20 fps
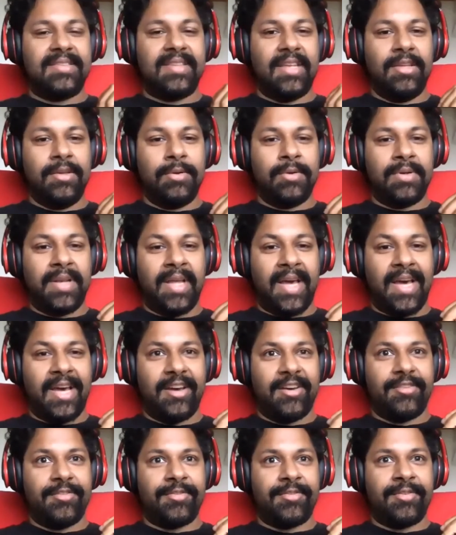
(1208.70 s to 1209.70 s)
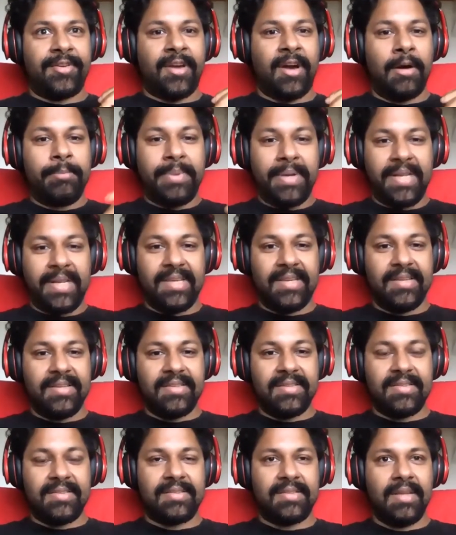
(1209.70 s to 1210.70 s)
is that you could have
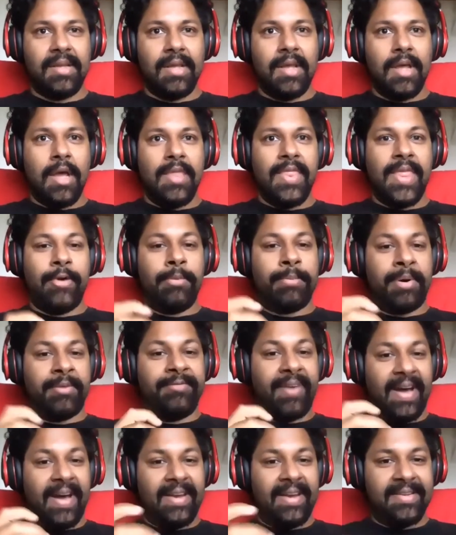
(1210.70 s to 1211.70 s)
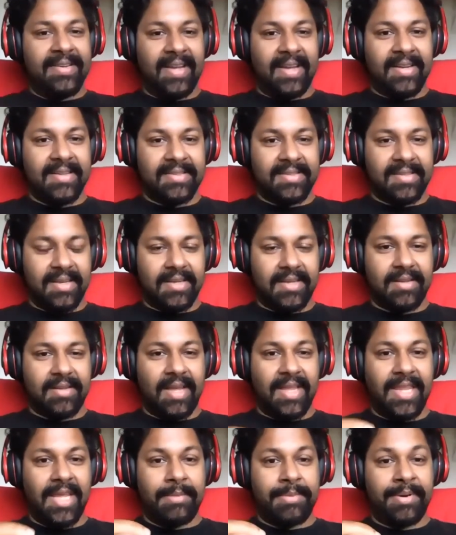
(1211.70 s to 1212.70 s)
companies, they would provide a data
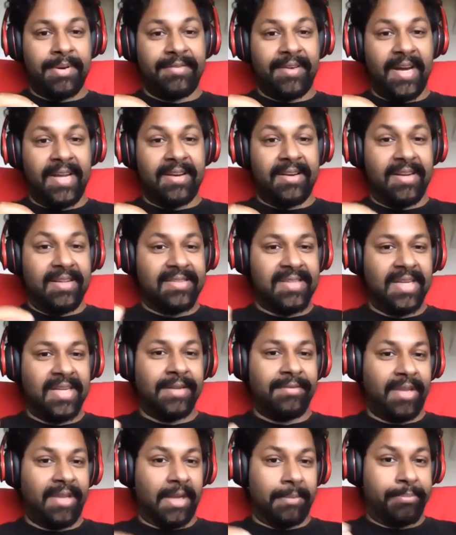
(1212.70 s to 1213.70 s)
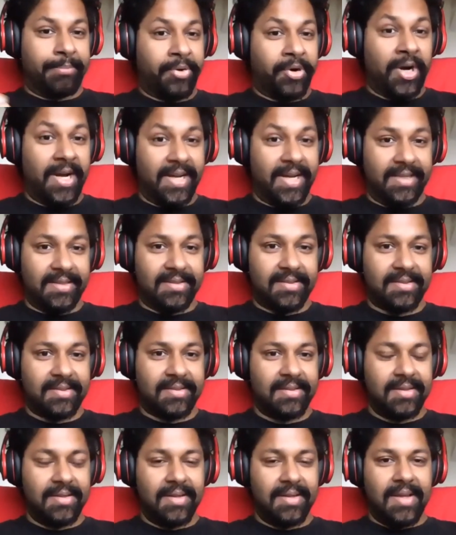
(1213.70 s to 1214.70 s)
set and they provide an incentive, a
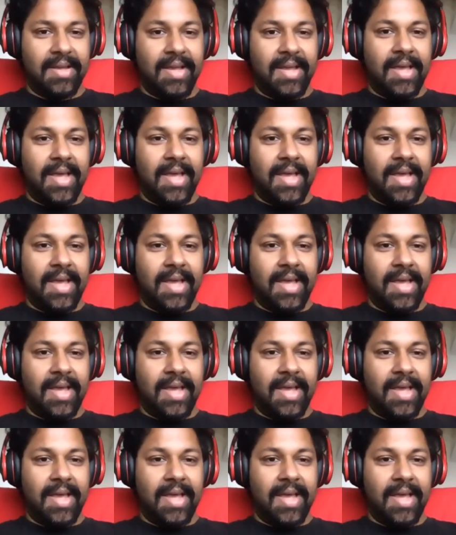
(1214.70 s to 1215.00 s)
prize.